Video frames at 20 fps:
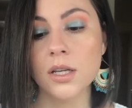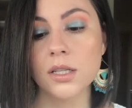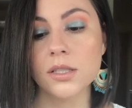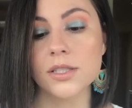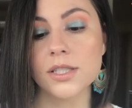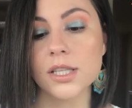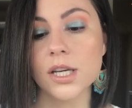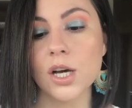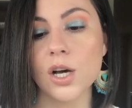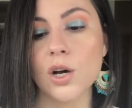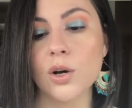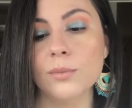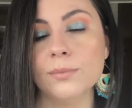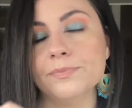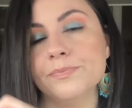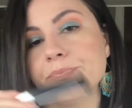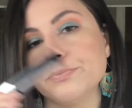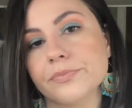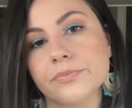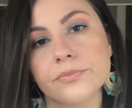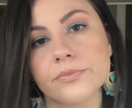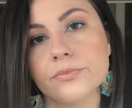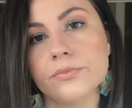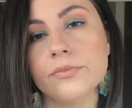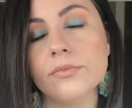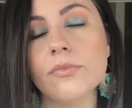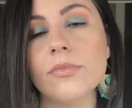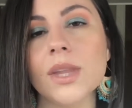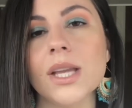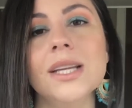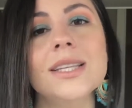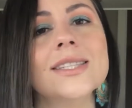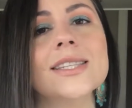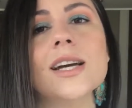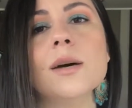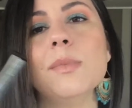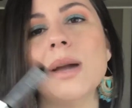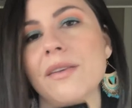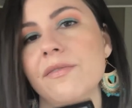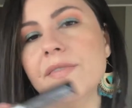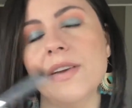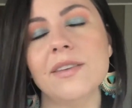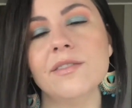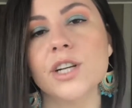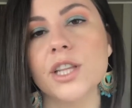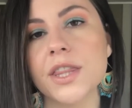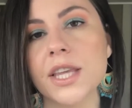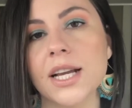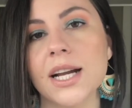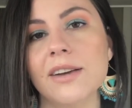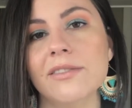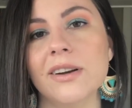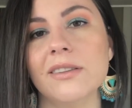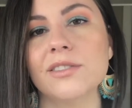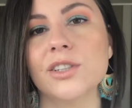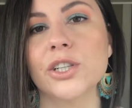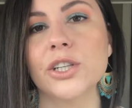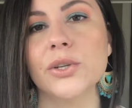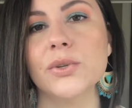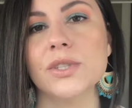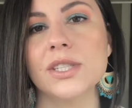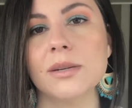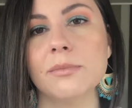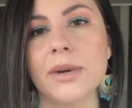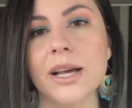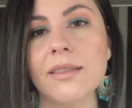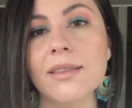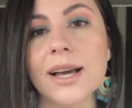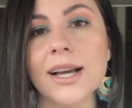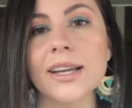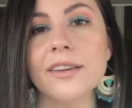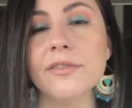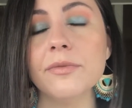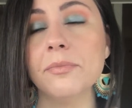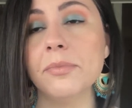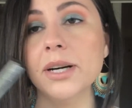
So it's not my favorite thing I've ever used in my life,